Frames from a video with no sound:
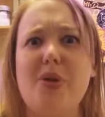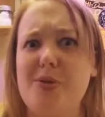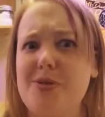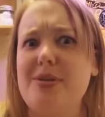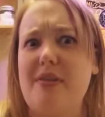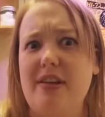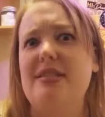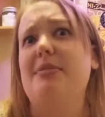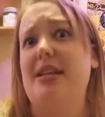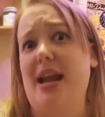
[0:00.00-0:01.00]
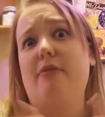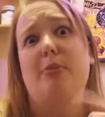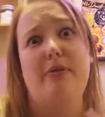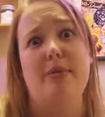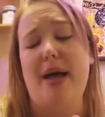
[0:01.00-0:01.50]
So definitely something that I will
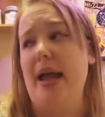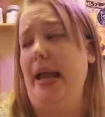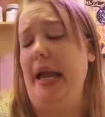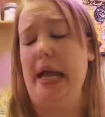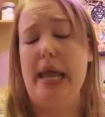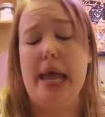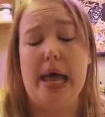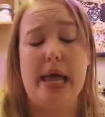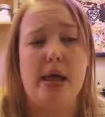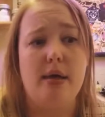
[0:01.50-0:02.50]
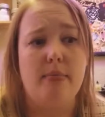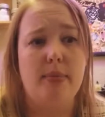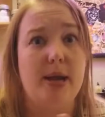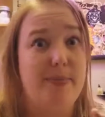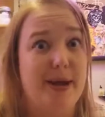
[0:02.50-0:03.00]
be rebuying
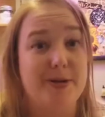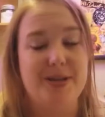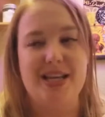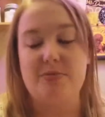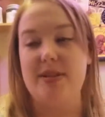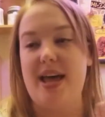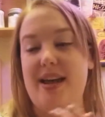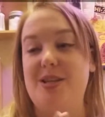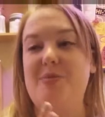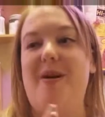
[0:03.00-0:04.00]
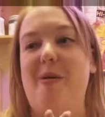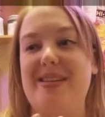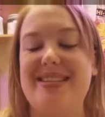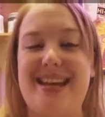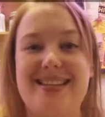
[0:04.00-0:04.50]
in a bigger size with that as well
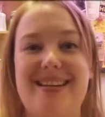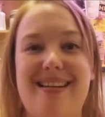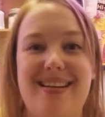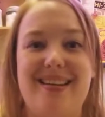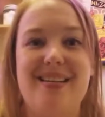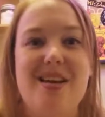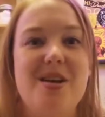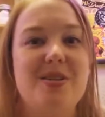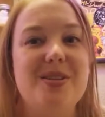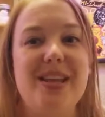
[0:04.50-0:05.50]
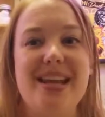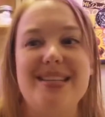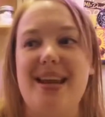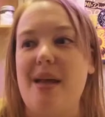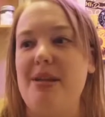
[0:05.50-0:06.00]
once that's gone. So like I
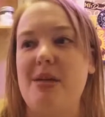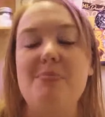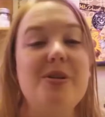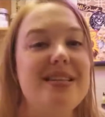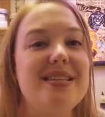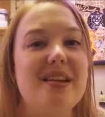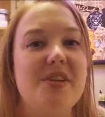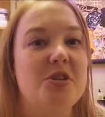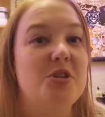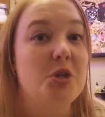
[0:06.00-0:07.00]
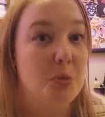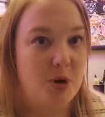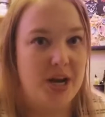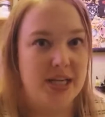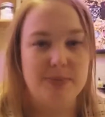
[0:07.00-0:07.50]
said, I mean, most of the stuff is super
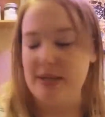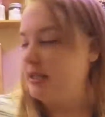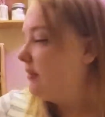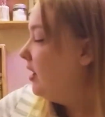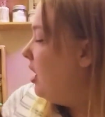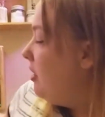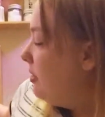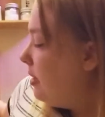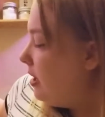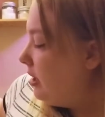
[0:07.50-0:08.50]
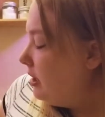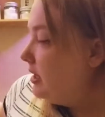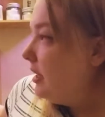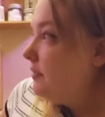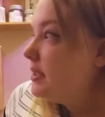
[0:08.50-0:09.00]
inexpensive. The
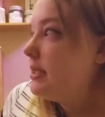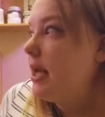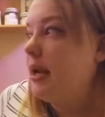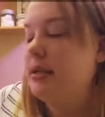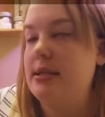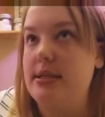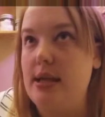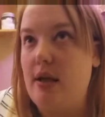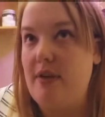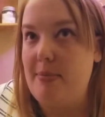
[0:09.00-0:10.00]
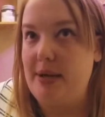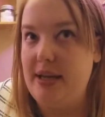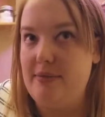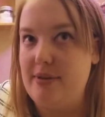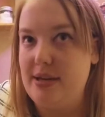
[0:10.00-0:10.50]
gift set itself, I
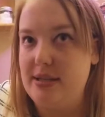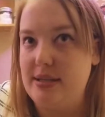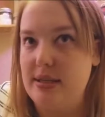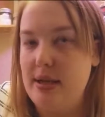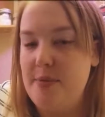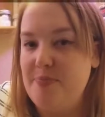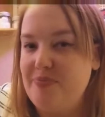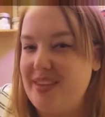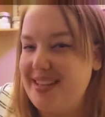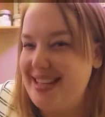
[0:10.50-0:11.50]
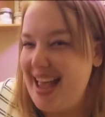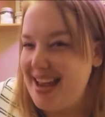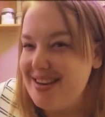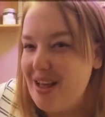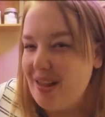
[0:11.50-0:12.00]
believe, was
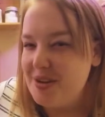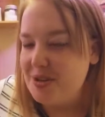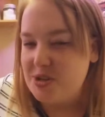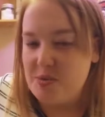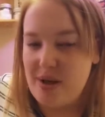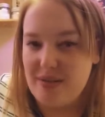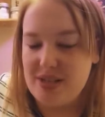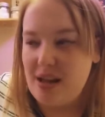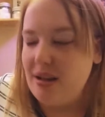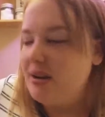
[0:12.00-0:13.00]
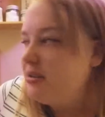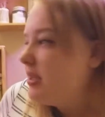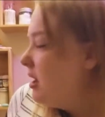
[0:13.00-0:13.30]
$10 or $12.